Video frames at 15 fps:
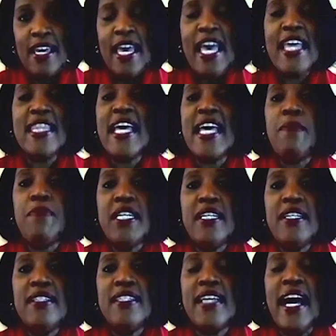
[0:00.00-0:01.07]
And that
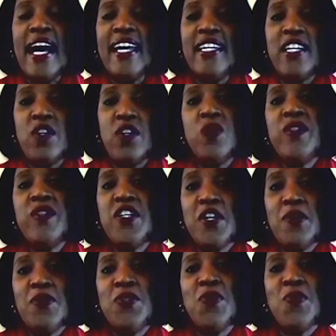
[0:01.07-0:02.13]
means I can only
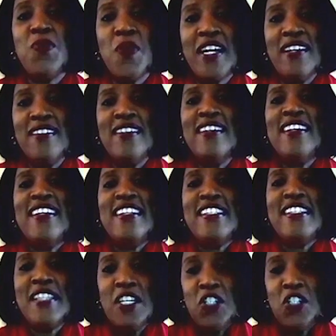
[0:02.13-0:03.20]
go to one
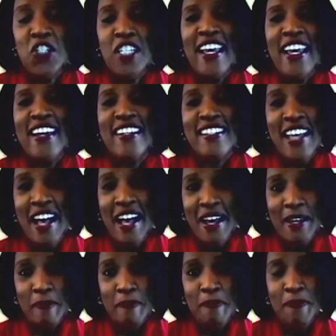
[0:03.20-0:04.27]
session at a
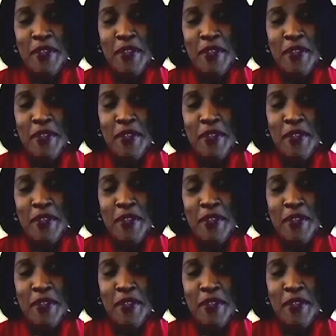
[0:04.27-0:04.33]
time.